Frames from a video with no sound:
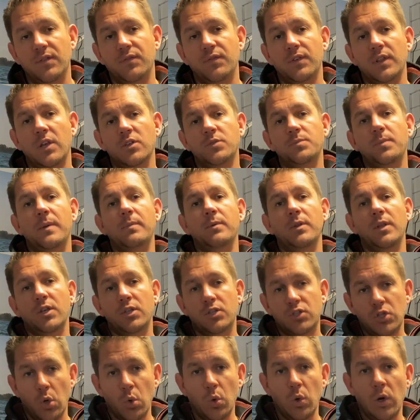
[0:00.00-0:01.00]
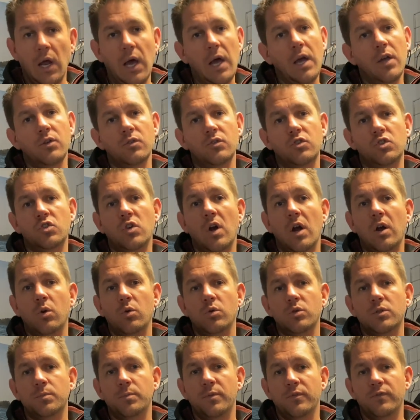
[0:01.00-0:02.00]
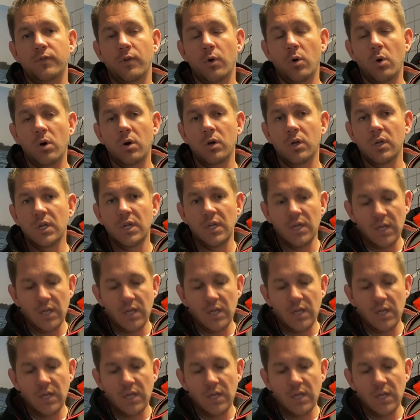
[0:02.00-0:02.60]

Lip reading: for those people that are taller who struggled before,